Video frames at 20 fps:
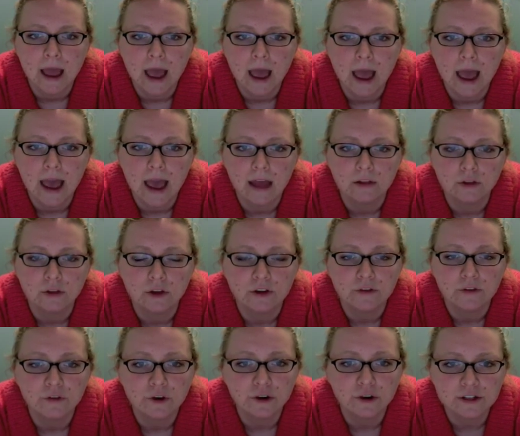And look
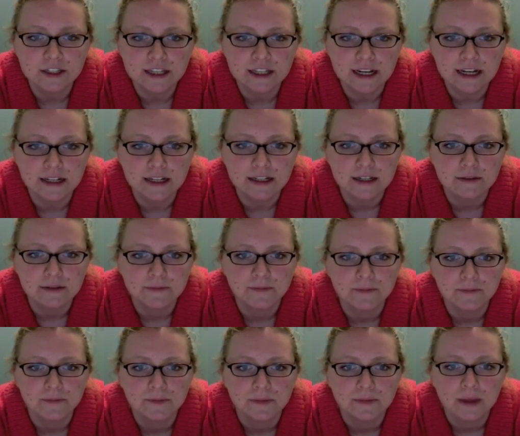for your seat.
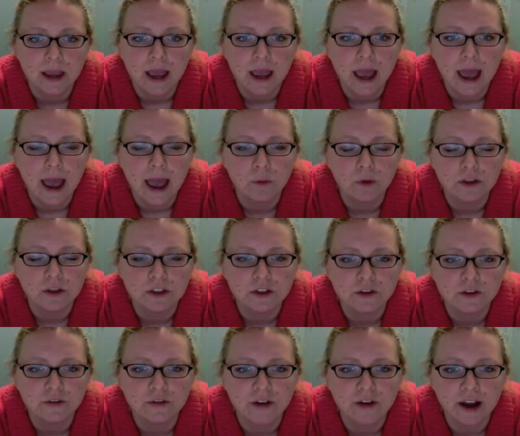And once you
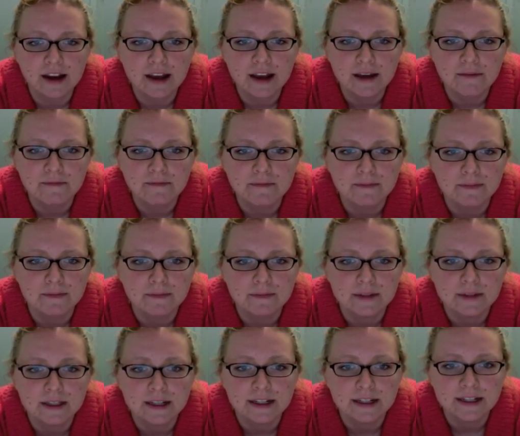find it,
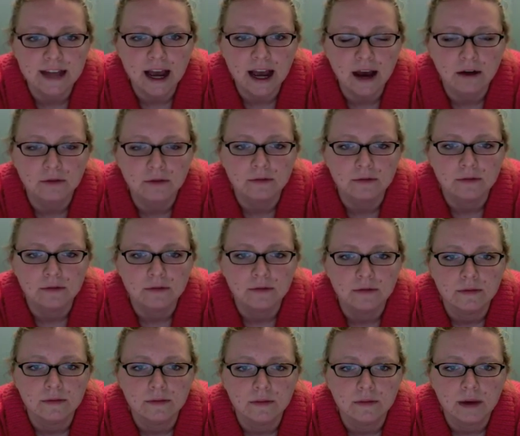sit down
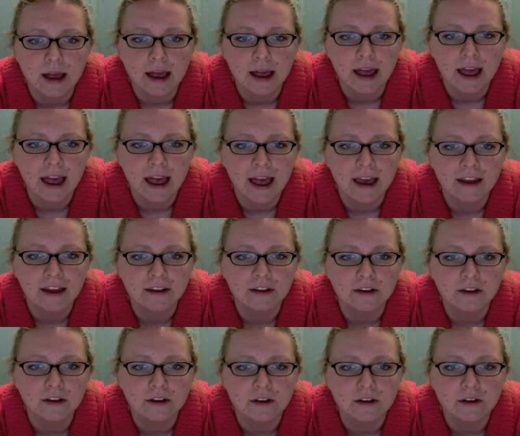and
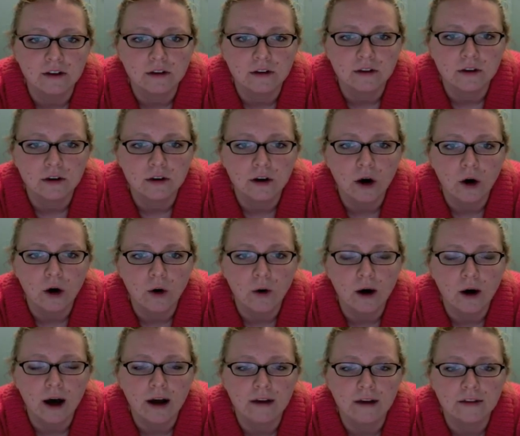go
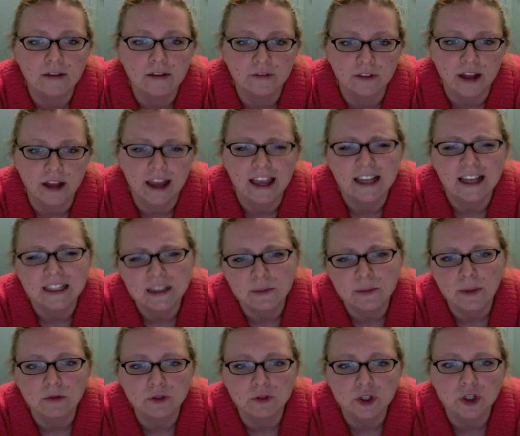on the flight. It's
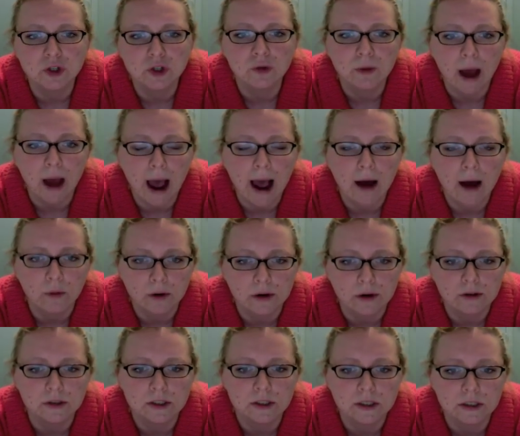about 2
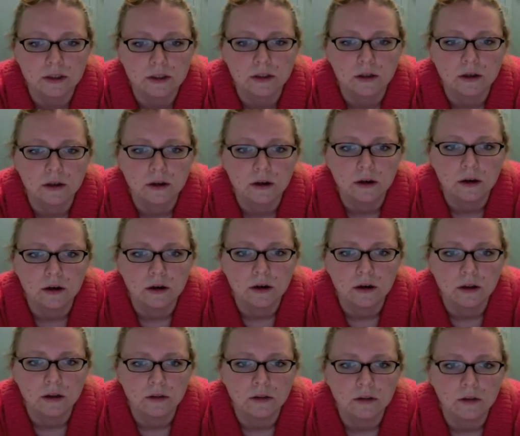hours,
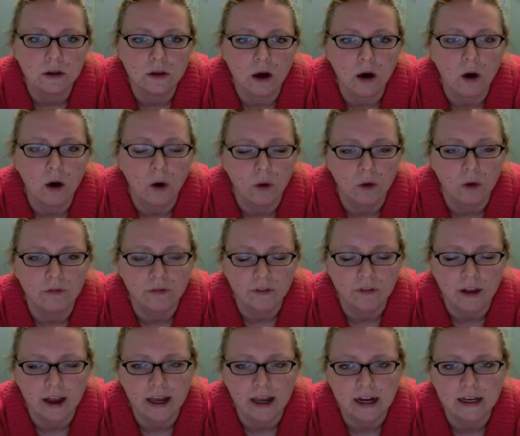the whole
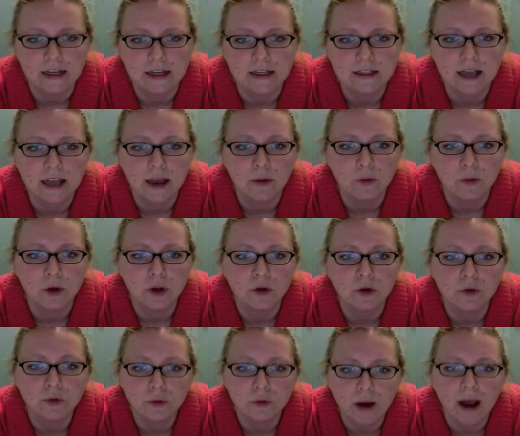flight is. And when
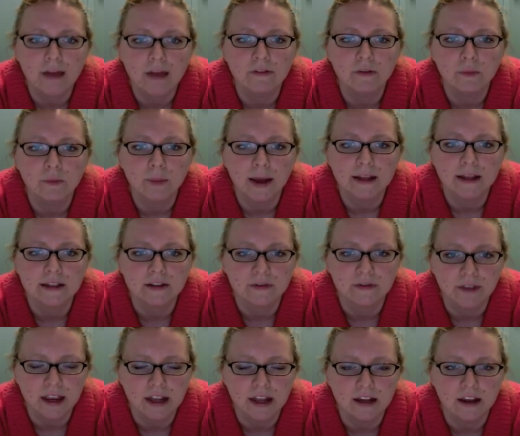you arrive in
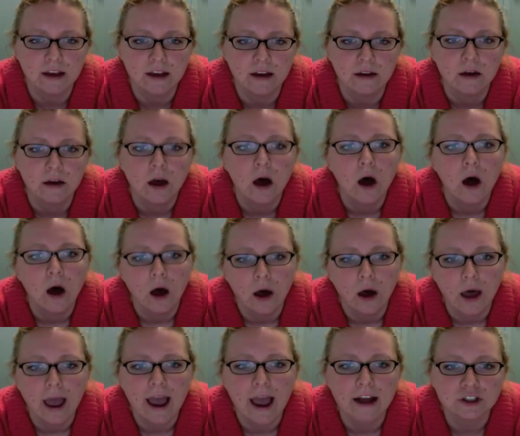Pennsylvania,
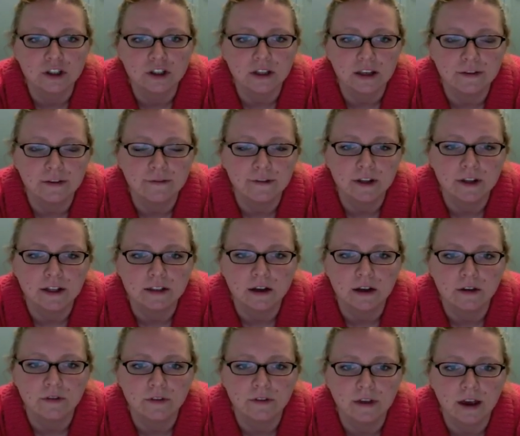actually
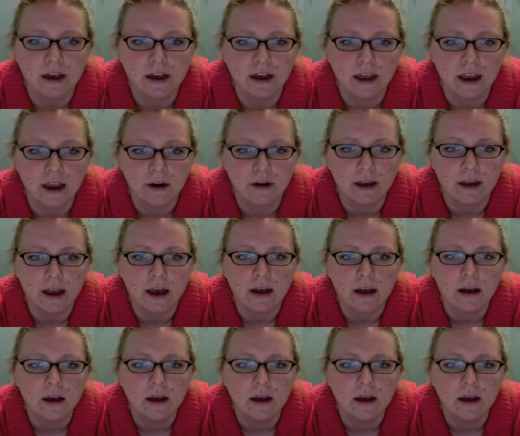Philadelphia area,